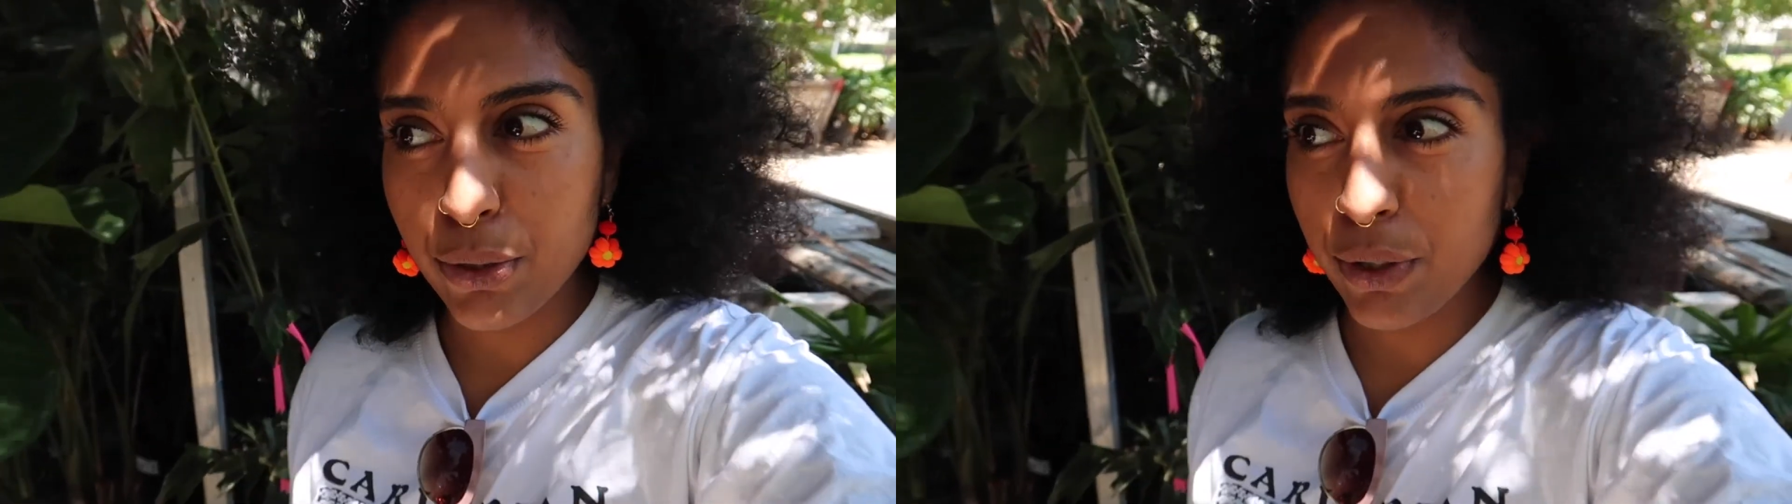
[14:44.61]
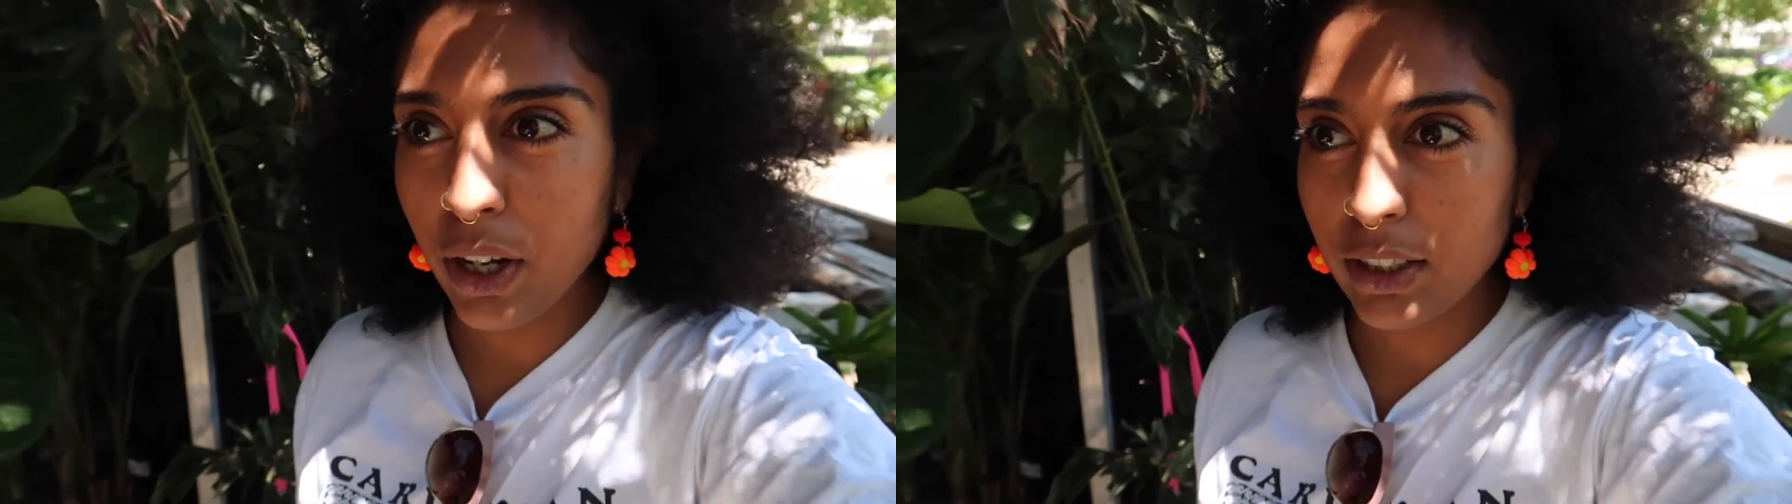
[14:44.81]

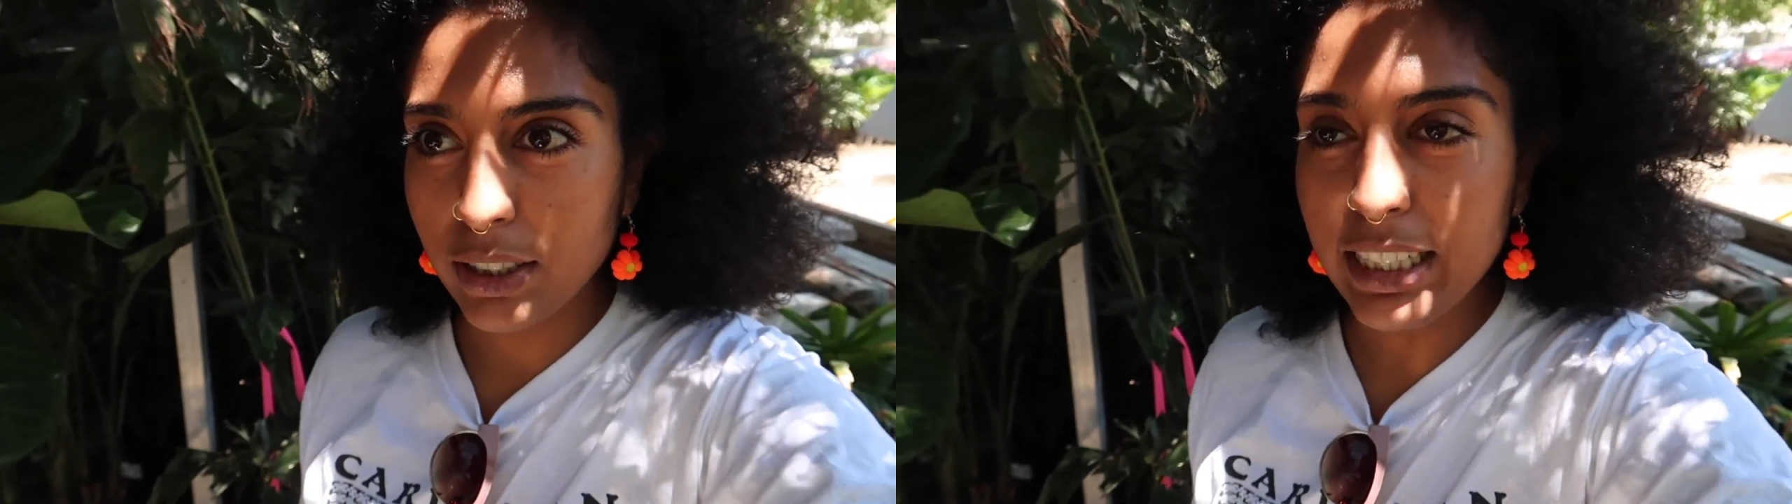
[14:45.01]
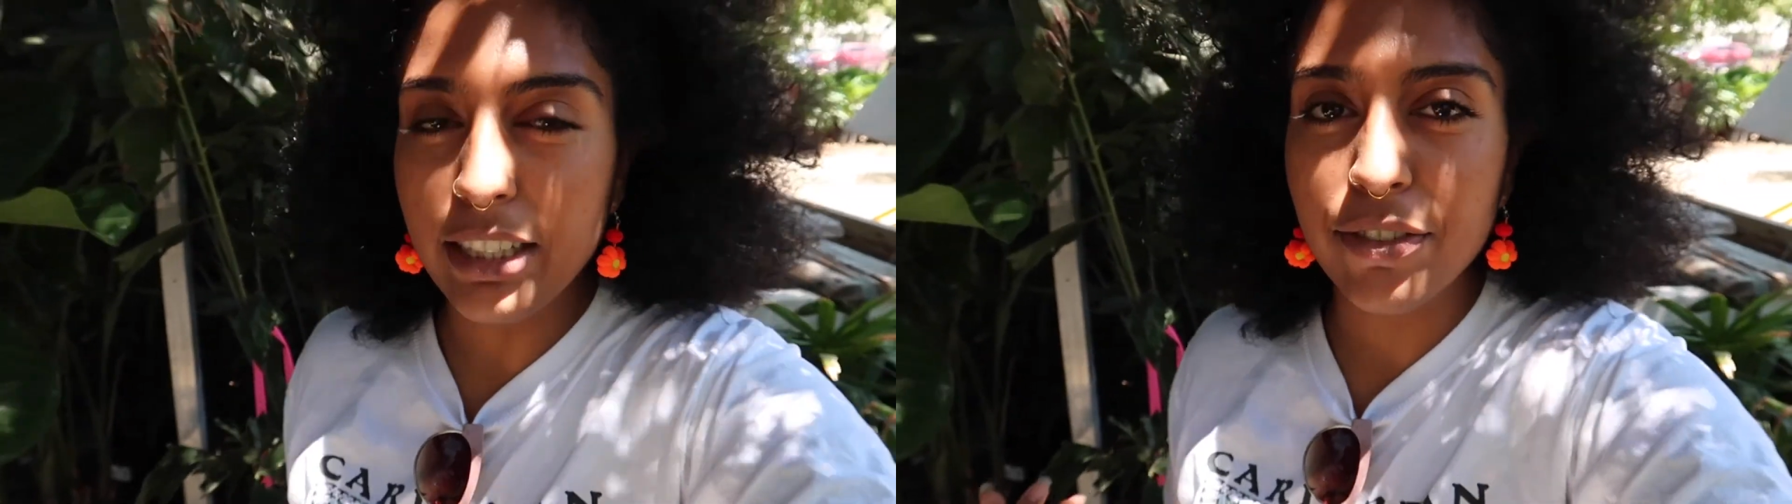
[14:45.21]

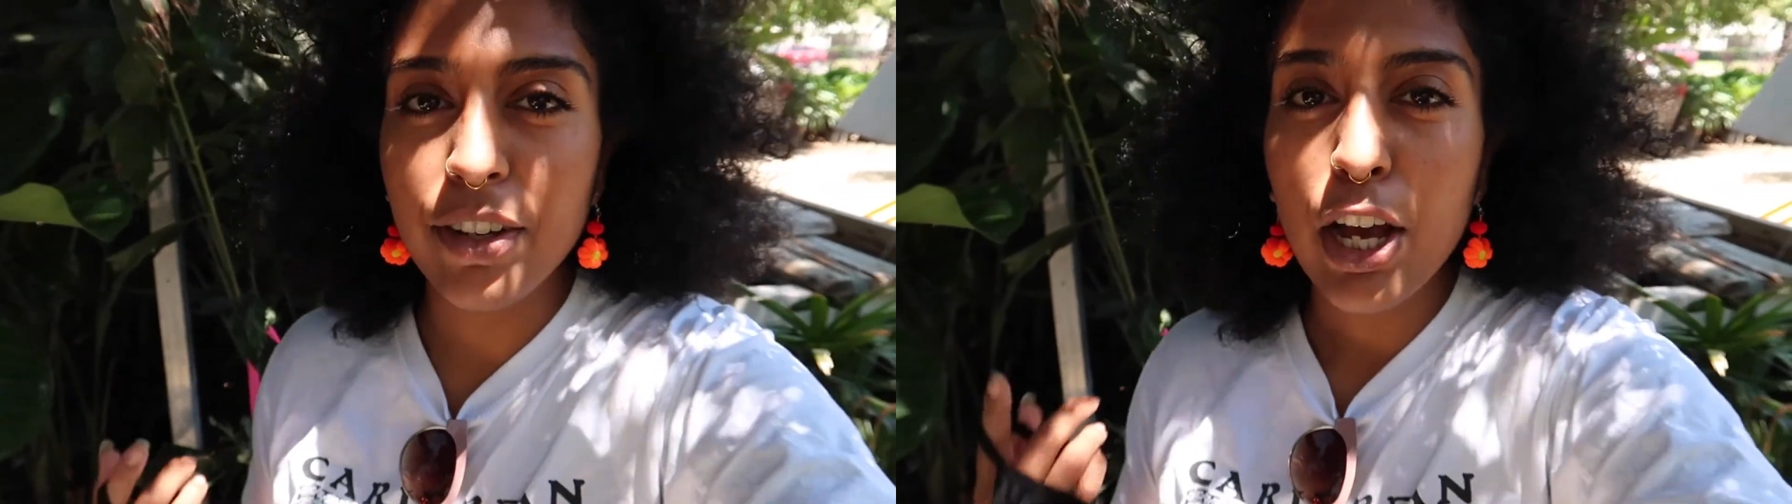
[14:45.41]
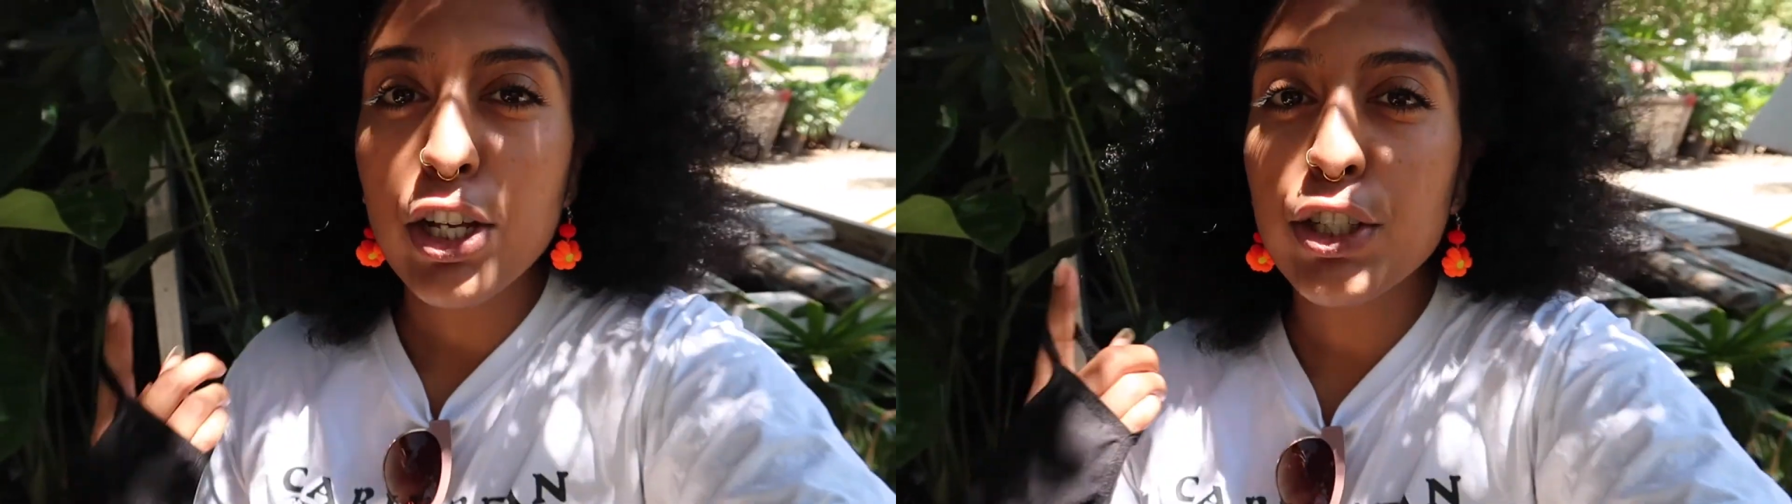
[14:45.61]
$2
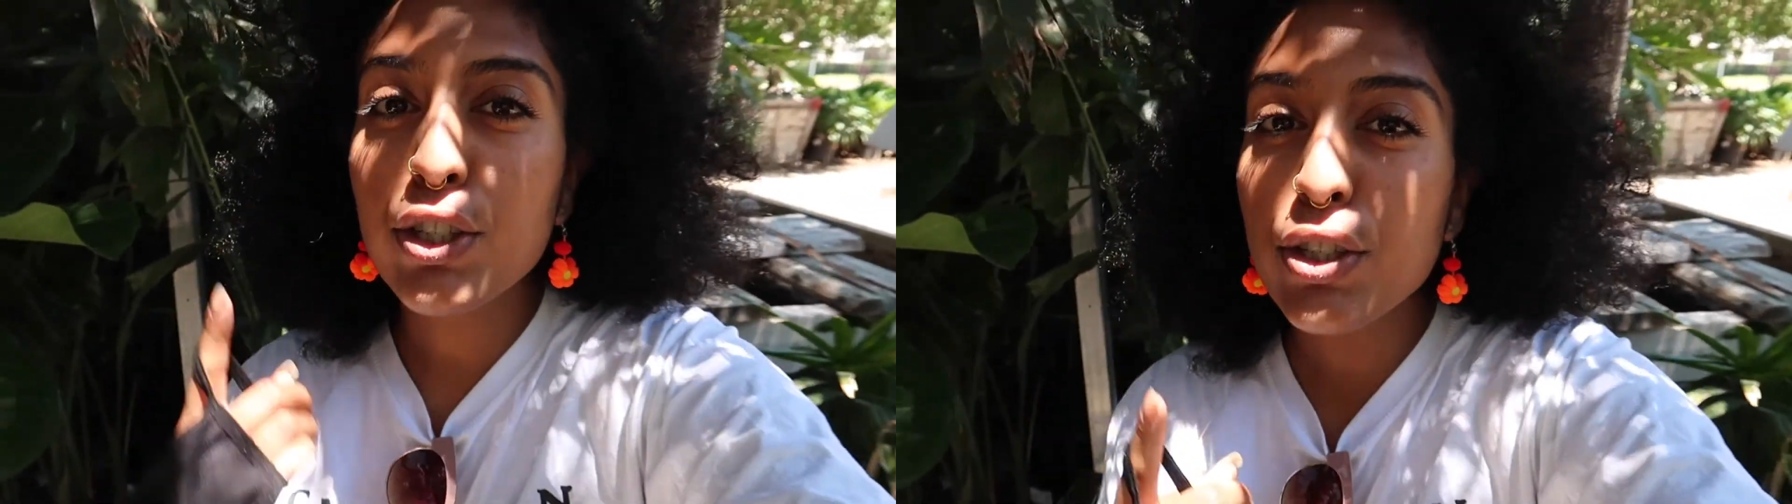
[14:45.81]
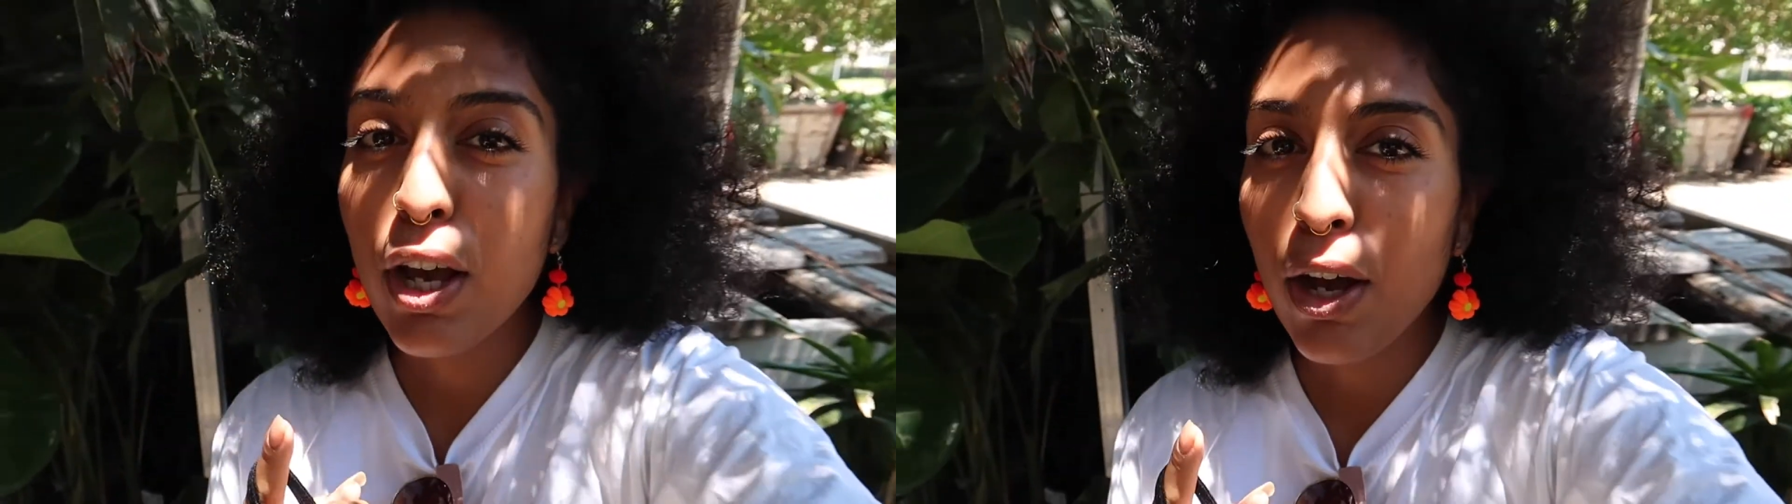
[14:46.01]

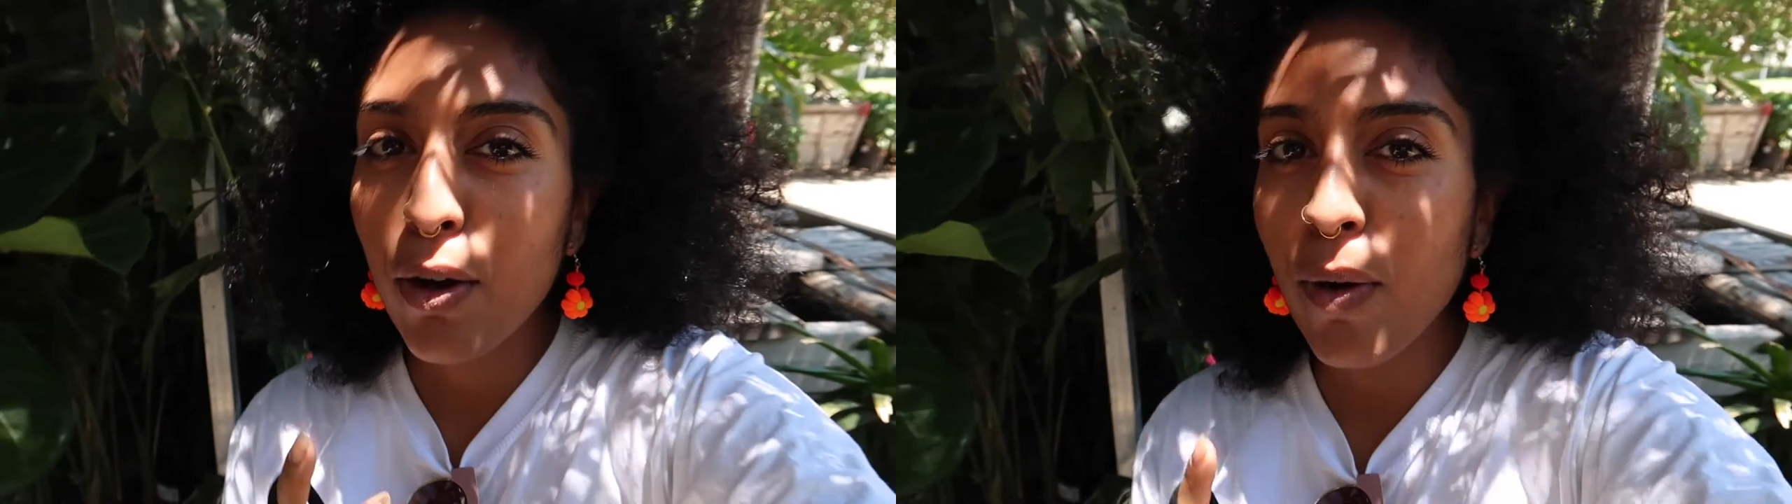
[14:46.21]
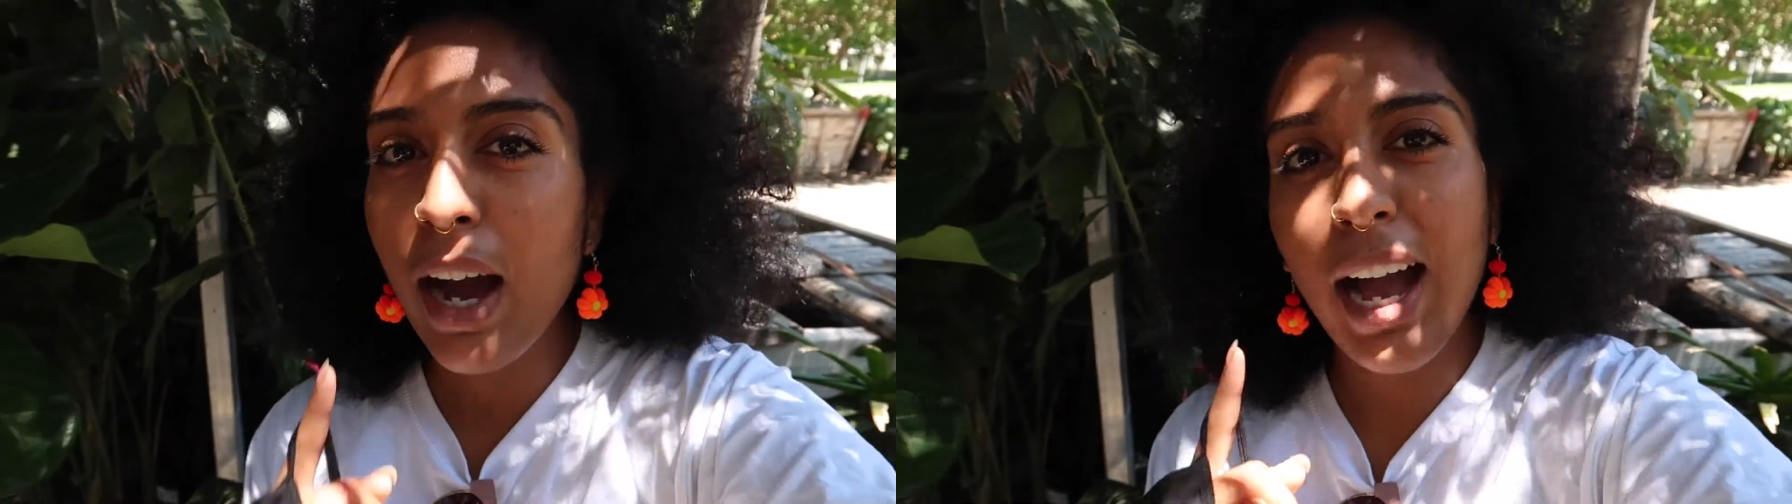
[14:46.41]
leaf. So